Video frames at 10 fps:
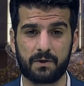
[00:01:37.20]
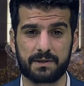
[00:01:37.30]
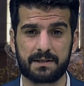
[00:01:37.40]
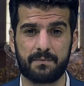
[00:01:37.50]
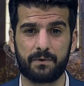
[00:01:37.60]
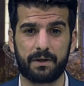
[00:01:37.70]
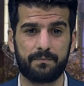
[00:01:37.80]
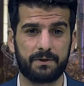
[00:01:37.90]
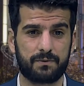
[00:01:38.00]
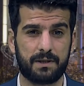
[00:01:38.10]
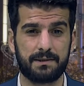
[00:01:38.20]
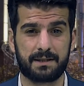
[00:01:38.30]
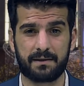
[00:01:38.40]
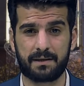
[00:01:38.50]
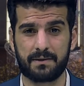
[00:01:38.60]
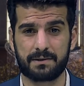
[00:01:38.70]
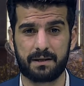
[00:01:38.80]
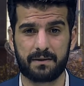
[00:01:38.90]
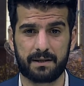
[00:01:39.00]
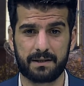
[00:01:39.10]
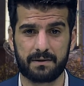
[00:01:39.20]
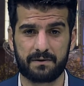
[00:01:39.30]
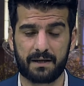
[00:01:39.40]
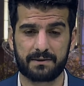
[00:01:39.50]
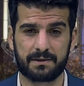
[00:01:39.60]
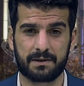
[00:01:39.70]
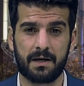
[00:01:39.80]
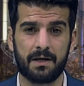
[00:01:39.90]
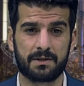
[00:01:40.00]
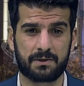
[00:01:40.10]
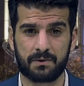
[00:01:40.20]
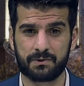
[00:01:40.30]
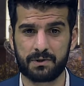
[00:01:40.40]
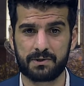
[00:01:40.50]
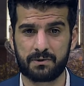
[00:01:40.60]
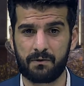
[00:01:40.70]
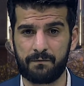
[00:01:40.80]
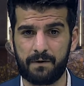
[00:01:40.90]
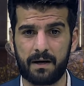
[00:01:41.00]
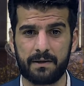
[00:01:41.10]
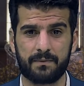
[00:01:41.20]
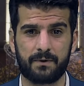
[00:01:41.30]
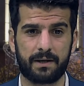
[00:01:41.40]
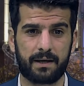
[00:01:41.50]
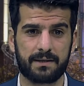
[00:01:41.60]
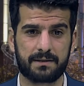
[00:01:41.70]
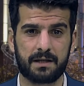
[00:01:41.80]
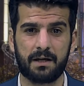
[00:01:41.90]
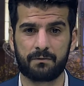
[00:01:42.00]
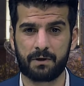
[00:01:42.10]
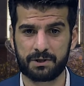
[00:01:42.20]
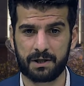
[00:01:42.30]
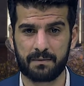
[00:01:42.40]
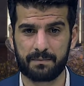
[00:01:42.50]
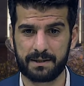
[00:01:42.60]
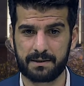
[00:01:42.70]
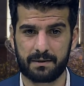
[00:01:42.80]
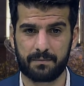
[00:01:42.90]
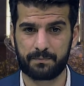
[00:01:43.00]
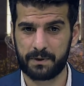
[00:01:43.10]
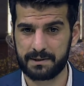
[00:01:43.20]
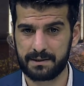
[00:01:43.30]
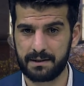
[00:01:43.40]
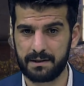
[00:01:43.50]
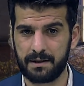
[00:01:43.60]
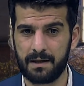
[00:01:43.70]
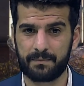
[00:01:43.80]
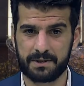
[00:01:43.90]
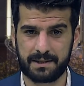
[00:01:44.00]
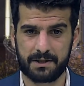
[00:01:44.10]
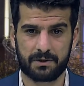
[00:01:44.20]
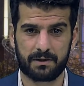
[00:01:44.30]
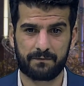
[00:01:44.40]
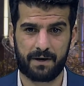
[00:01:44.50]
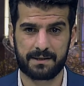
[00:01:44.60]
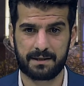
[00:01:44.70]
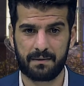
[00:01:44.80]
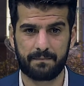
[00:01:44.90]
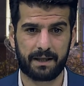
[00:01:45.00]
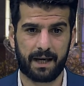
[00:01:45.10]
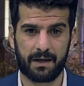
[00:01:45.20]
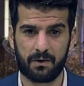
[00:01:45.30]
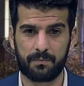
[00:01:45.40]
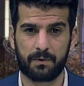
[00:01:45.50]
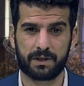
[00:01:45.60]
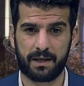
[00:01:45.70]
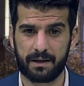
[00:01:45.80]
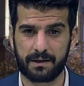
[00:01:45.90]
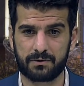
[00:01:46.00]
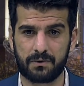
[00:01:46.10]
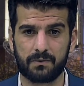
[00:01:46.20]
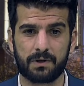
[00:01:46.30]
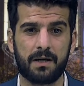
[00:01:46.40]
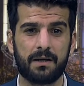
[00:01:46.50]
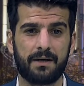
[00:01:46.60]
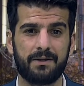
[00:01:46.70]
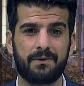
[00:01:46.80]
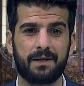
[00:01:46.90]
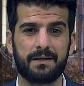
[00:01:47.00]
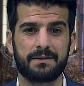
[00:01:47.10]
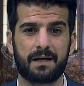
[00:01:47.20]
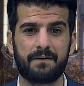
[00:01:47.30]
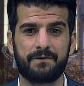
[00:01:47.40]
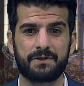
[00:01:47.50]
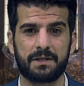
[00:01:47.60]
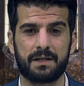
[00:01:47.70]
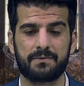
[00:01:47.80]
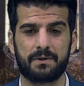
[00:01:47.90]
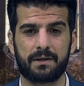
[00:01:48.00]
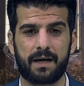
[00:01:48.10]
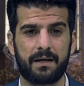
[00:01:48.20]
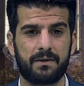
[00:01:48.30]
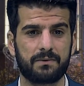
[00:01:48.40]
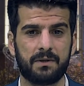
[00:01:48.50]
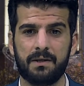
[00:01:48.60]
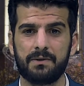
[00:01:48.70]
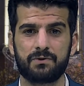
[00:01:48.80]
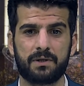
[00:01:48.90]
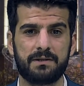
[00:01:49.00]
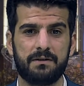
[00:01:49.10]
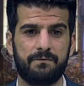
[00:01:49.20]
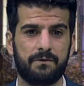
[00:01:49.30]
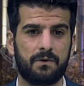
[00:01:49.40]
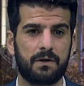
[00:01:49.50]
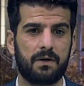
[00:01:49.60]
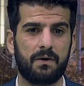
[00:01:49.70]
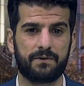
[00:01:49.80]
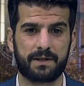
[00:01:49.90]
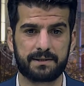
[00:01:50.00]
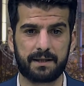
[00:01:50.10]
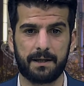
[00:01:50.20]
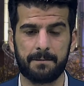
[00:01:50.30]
somewhere between 10,000 and 13,000 soldiers so far in the war against Russia. Presidential advisor Mikhailo Podolyak told a Ukrainian television network, Channel 24, on Thursday.